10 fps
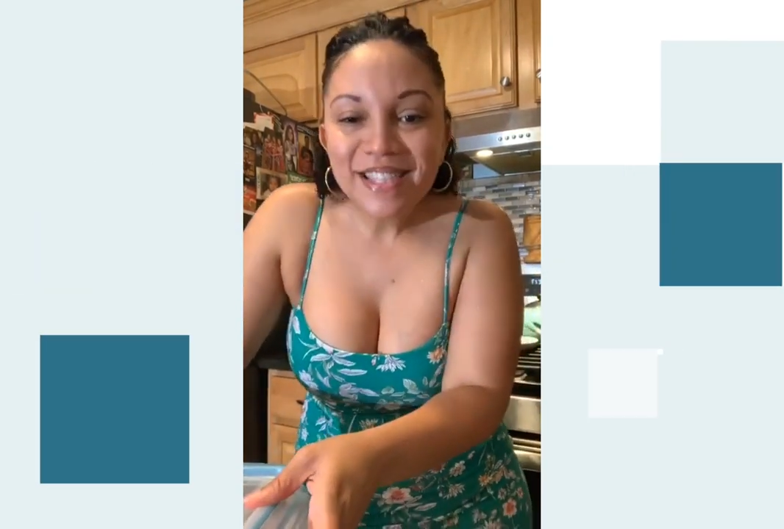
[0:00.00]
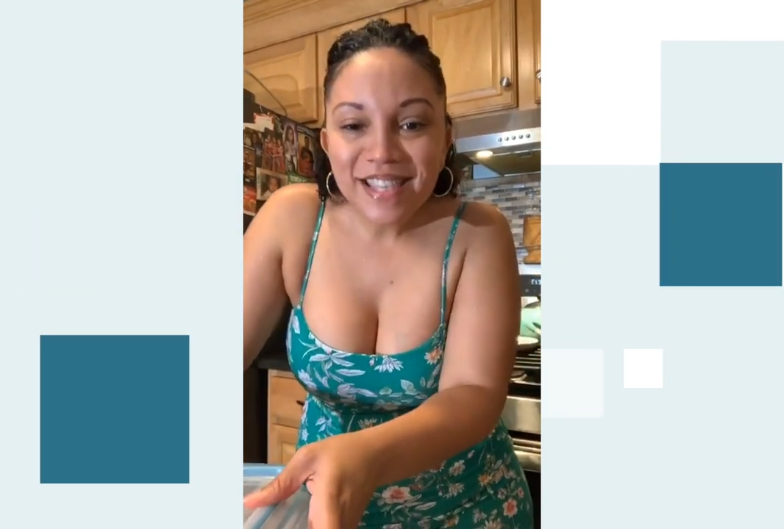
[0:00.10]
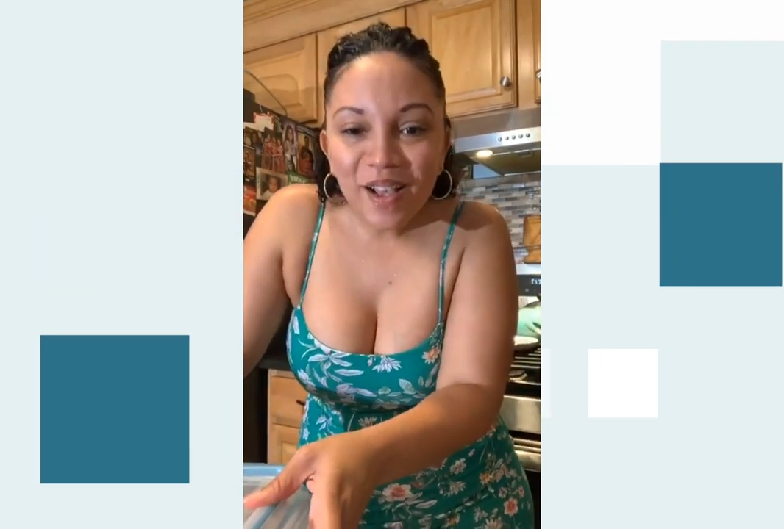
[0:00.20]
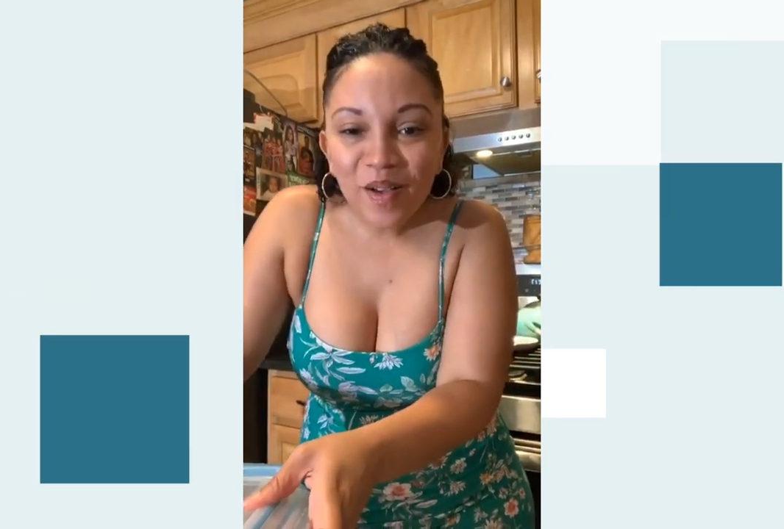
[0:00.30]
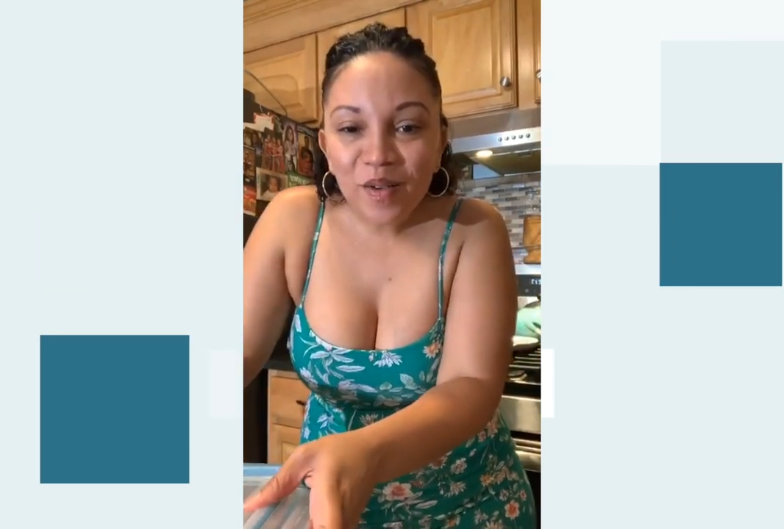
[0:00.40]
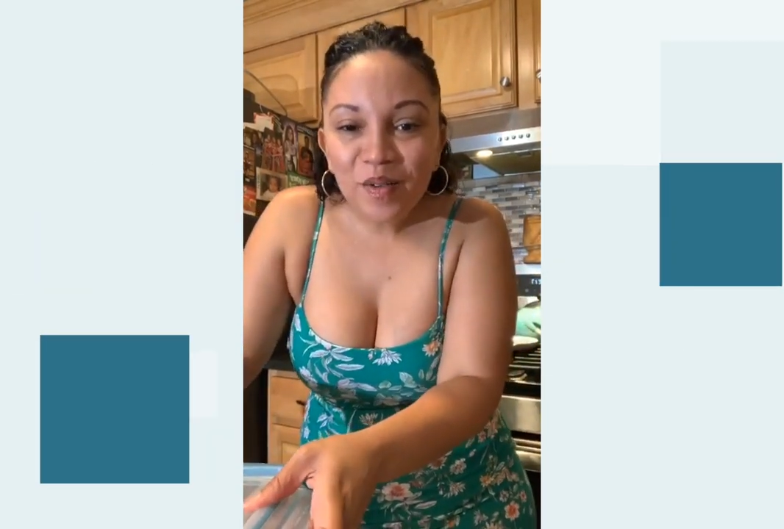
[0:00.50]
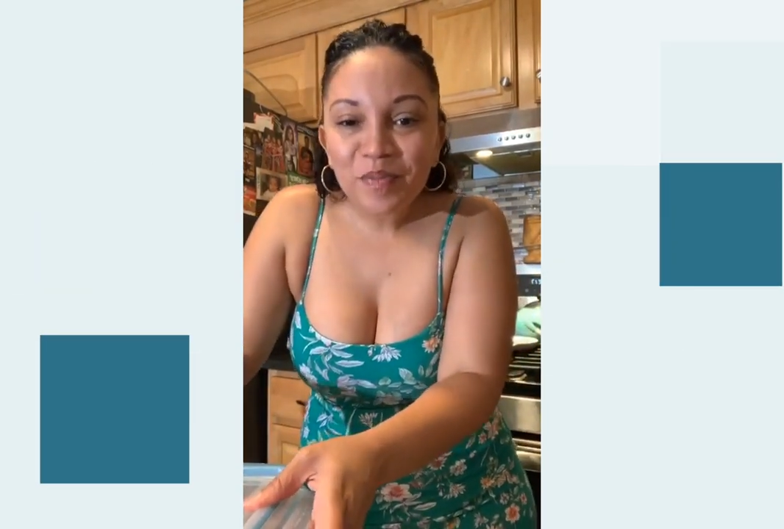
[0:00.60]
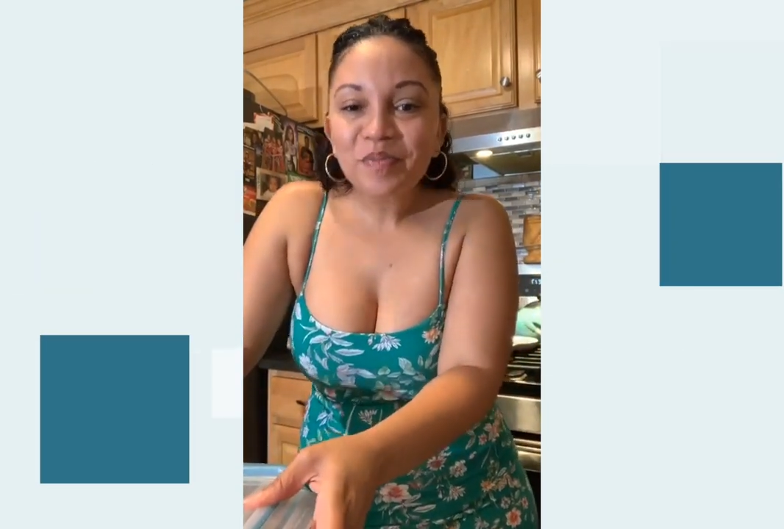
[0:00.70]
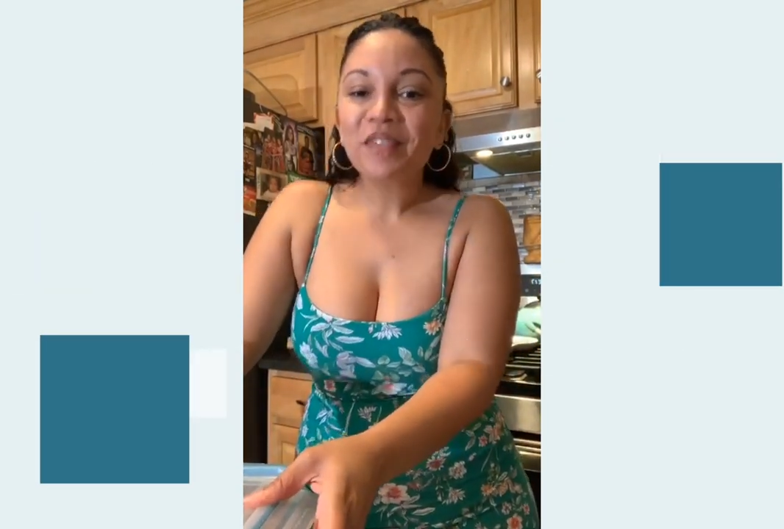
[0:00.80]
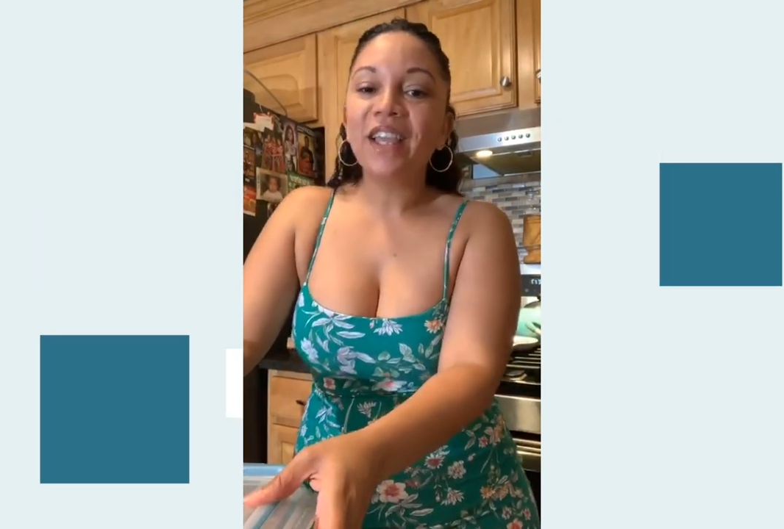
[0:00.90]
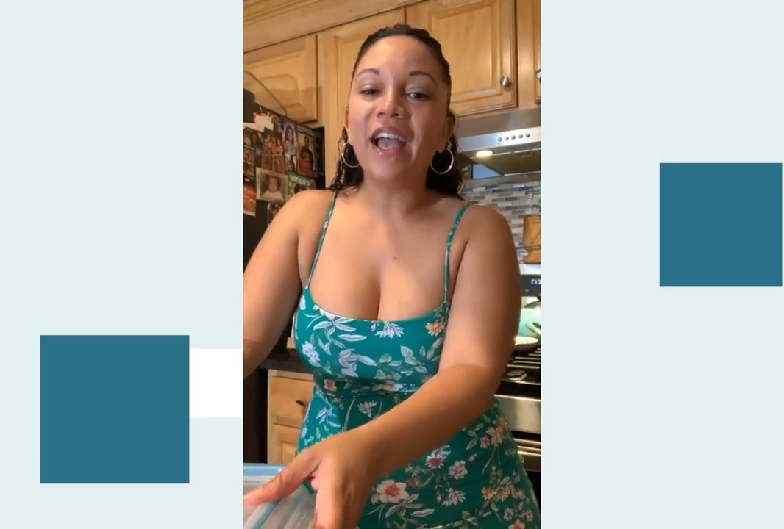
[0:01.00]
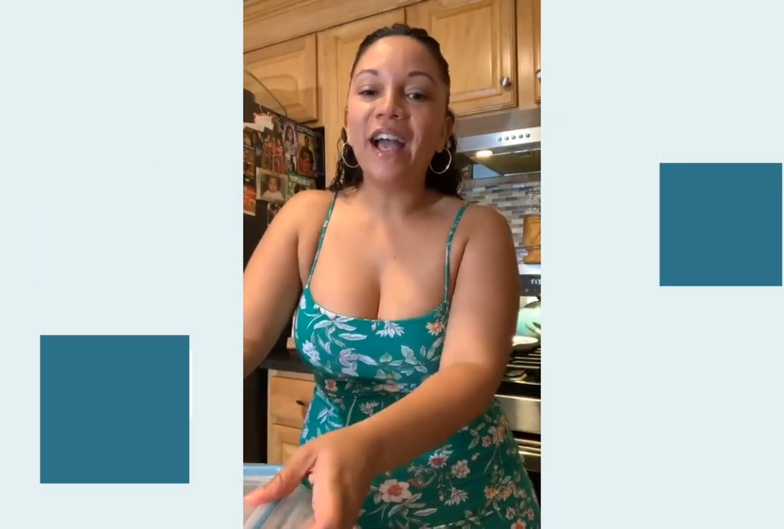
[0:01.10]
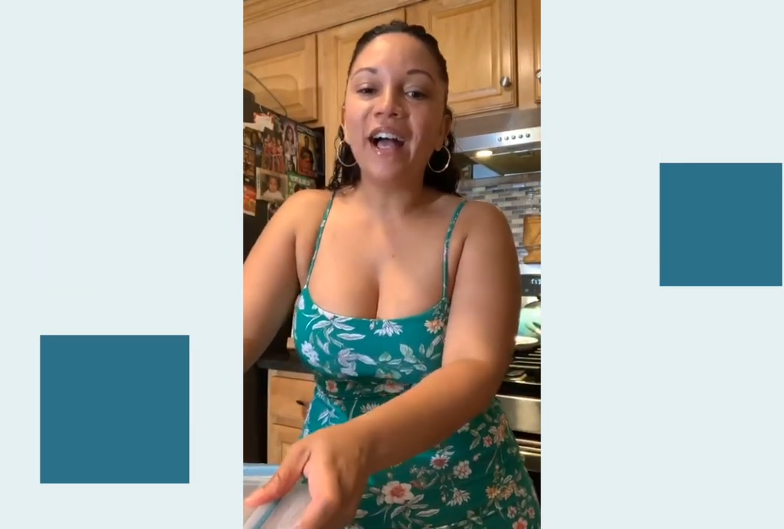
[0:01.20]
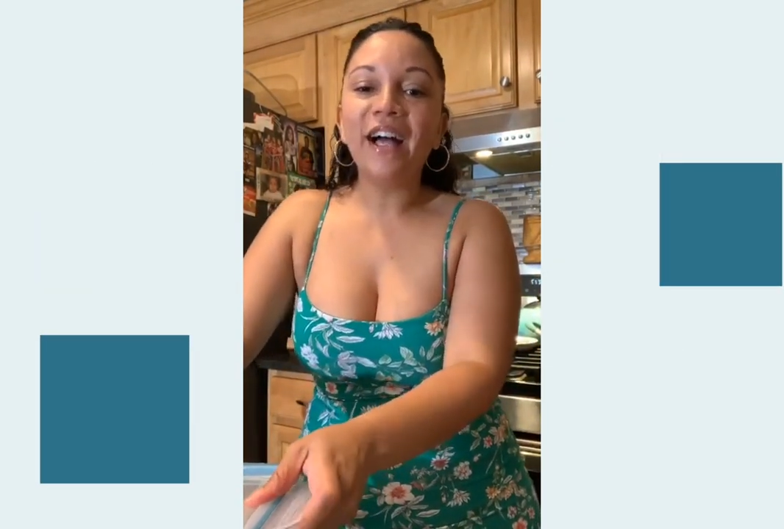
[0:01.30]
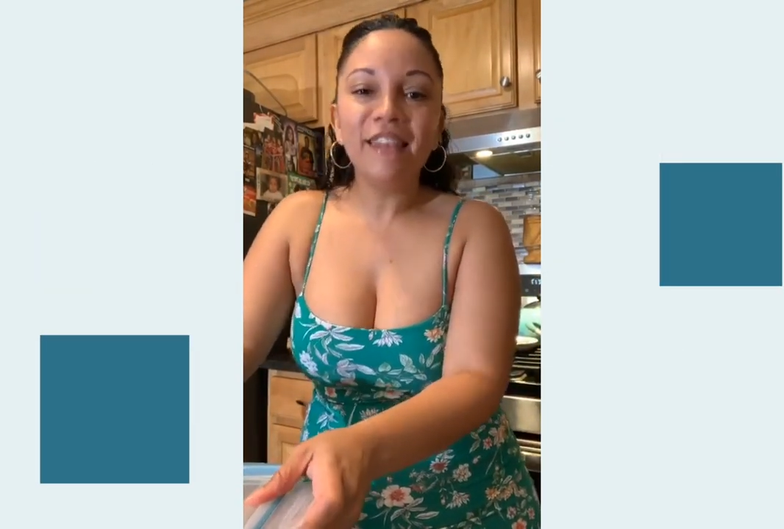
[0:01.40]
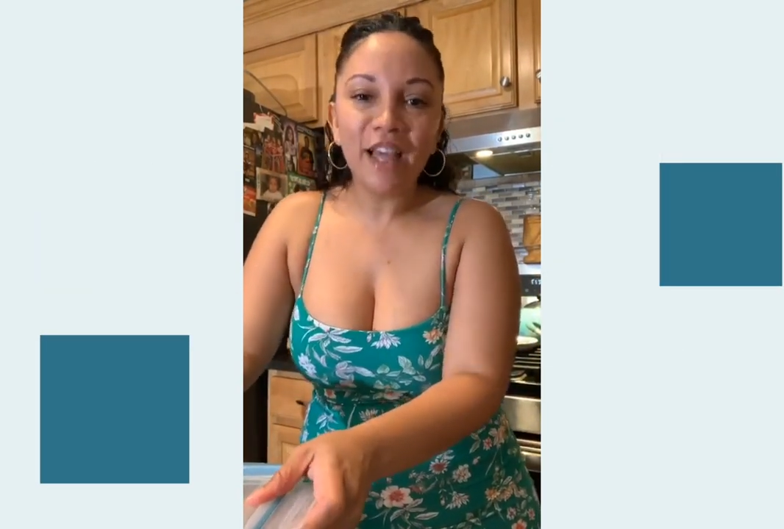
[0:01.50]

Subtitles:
So, yeah,